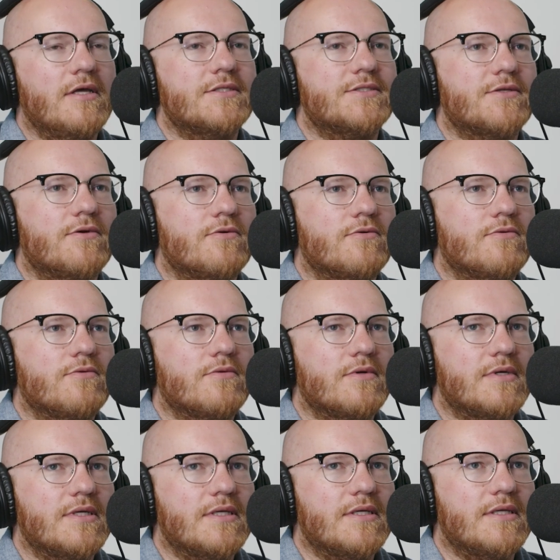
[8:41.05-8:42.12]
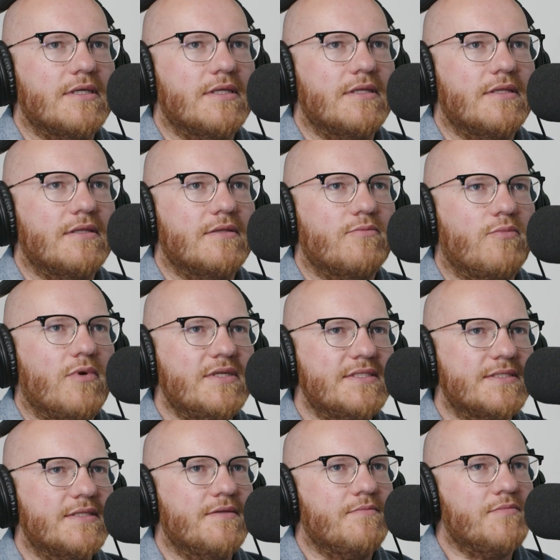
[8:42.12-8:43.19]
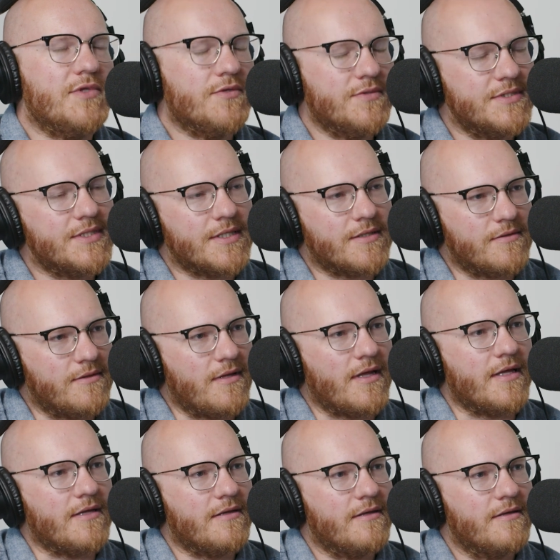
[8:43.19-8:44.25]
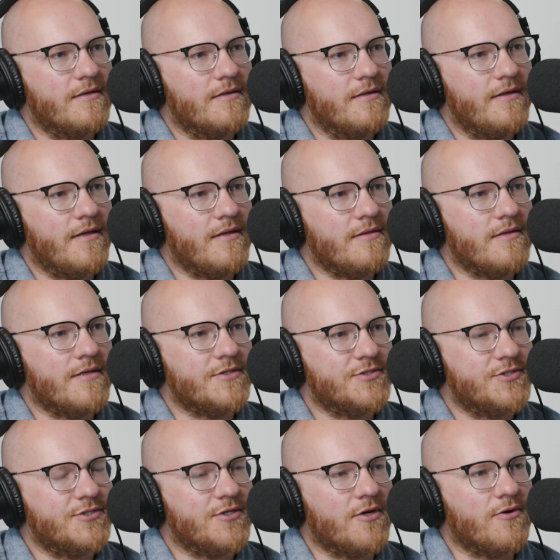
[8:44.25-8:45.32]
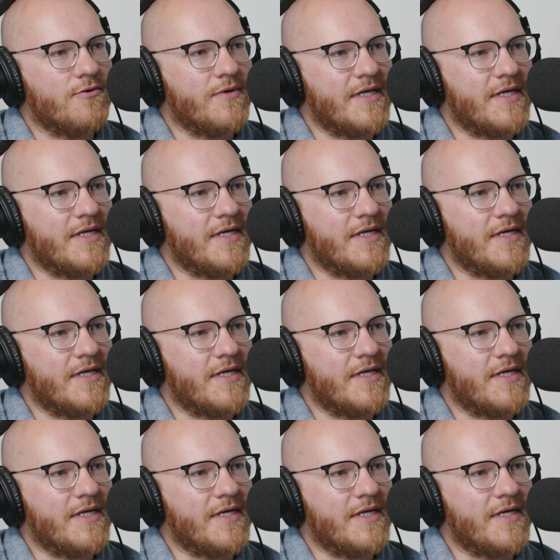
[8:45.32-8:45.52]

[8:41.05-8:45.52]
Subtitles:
So what's the music like in this show?